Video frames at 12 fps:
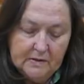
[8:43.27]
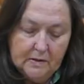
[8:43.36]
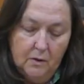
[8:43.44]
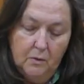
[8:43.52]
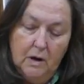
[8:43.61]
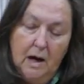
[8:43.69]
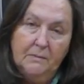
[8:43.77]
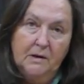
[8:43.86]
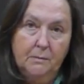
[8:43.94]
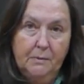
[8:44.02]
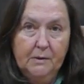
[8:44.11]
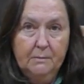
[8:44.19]
So I'm
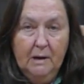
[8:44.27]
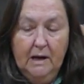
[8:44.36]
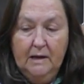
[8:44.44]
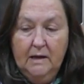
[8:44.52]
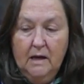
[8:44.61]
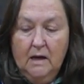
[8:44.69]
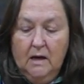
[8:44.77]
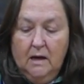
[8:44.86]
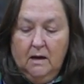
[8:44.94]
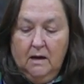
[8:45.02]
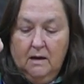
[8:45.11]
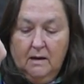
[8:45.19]
going to put my
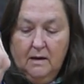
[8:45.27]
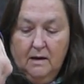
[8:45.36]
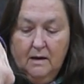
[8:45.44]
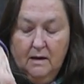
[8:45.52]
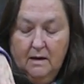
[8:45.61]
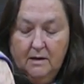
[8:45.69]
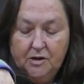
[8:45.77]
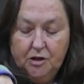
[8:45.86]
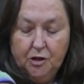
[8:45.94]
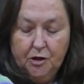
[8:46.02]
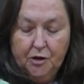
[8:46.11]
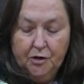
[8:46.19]

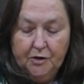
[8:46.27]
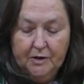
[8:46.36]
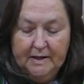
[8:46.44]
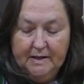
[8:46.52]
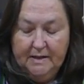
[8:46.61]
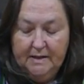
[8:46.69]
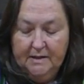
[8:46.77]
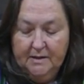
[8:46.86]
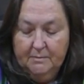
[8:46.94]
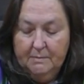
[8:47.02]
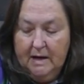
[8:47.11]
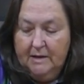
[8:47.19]
turner in
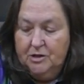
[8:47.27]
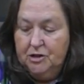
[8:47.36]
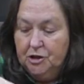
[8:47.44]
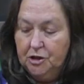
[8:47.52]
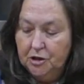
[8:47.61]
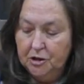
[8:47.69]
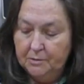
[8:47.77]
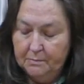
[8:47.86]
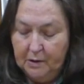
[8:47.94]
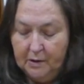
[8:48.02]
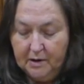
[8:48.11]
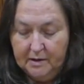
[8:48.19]
here, my churn
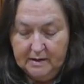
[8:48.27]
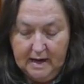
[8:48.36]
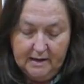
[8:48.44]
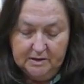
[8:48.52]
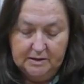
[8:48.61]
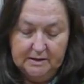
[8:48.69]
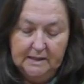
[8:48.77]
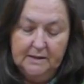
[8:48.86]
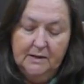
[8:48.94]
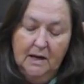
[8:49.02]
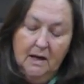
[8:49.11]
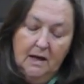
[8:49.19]
part
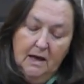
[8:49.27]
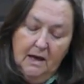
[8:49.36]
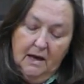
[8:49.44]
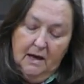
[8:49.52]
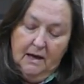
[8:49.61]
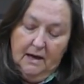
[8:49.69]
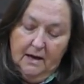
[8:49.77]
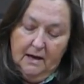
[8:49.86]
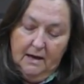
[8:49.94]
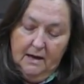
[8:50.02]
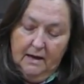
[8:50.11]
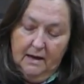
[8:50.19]
actually,
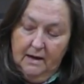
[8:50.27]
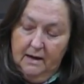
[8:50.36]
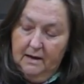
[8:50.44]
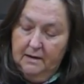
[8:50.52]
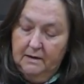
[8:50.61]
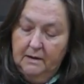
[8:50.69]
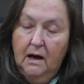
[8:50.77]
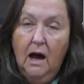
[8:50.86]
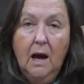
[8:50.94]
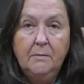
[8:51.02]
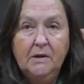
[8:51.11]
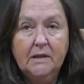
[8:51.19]
and
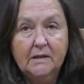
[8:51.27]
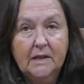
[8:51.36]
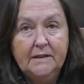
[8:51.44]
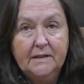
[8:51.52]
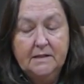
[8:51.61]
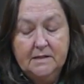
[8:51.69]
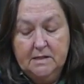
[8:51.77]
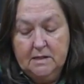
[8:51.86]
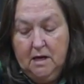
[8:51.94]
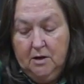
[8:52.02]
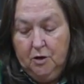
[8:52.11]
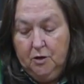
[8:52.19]
I'm going to let
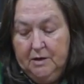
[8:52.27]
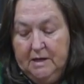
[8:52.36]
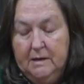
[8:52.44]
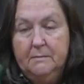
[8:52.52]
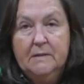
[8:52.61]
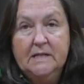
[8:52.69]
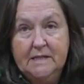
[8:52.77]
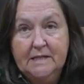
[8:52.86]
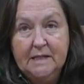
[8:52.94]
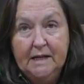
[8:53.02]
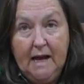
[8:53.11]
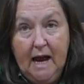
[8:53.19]
this cream
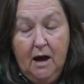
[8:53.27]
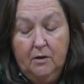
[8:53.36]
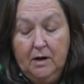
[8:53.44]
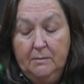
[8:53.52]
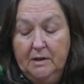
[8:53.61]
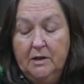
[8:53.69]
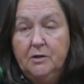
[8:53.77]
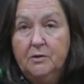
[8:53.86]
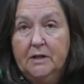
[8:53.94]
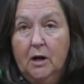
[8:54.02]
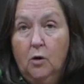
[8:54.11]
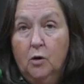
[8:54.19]
sit out. I'm going to do
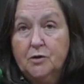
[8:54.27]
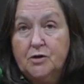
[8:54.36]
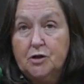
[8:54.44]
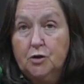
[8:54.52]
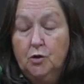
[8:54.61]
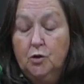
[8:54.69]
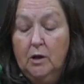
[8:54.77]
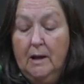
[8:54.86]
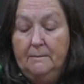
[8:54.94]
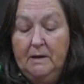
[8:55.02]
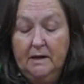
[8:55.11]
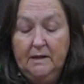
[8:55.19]
it old school.
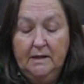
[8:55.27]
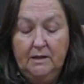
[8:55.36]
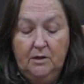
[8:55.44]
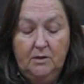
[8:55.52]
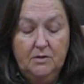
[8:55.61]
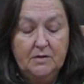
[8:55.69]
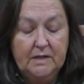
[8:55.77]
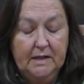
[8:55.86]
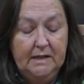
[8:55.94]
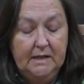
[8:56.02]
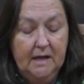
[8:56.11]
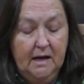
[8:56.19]
I'm not going to use
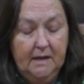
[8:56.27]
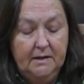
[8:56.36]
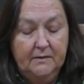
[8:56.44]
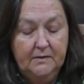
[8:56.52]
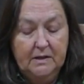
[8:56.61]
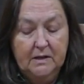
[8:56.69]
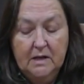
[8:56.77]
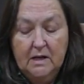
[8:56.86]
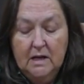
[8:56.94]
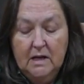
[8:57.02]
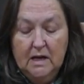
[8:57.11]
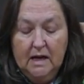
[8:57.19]
any kind of a,
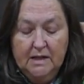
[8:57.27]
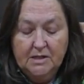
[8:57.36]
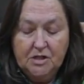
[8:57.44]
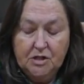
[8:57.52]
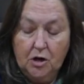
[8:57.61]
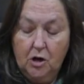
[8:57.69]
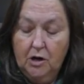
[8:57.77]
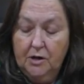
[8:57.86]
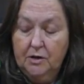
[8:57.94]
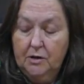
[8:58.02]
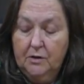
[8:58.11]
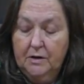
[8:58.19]
a
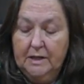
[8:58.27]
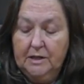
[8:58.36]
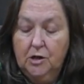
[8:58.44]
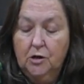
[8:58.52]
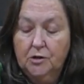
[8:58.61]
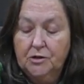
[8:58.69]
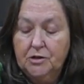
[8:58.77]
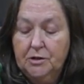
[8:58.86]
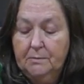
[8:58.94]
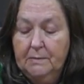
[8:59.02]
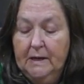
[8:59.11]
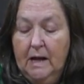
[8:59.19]
starter or a
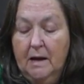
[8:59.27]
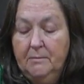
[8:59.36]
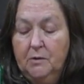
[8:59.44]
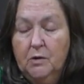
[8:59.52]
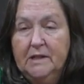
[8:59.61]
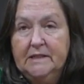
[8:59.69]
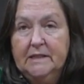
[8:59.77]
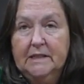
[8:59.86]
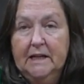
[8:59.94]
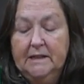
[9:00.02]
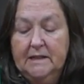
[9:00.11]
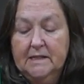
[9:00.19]
culture, but I'm going to
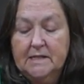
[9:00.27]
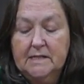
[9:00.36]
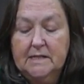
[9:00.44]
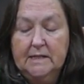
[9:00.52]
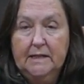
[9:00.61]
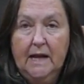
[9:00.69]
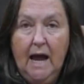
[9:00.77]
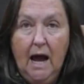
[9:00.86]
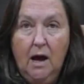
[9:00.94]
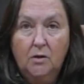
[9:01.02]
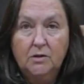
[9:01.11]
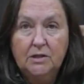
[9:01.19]
let this sit
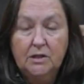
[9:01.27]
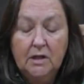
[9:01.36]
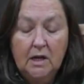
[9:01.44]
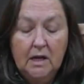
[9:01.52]
out